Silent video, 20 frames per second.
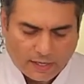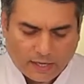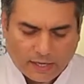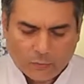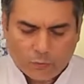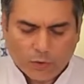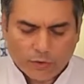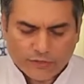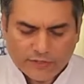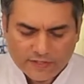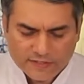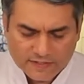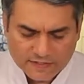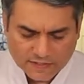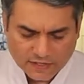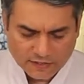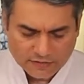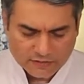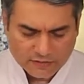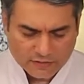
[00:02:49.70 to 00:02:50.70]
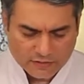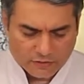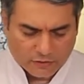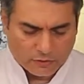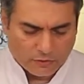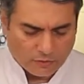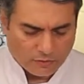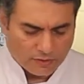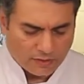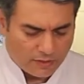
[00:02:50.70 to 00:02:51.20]
And what this is going to
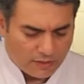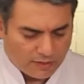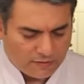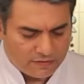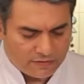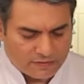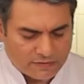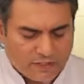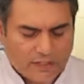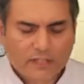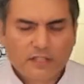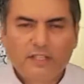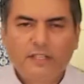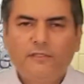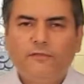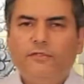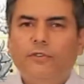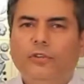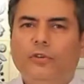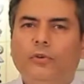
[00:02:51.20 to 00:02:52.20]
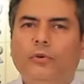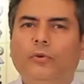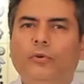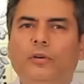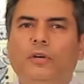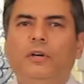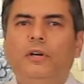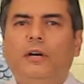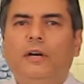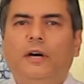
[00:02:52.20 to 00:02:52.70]
do is it's going to give you
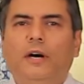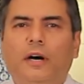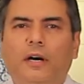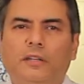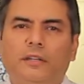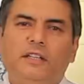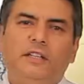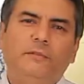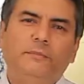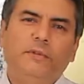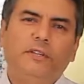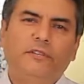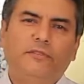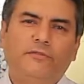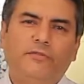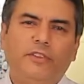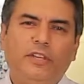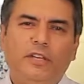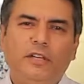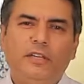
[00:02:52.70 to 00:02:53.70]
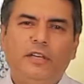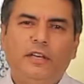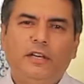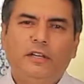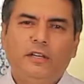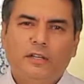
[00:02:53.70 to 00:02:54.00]
a little bit of the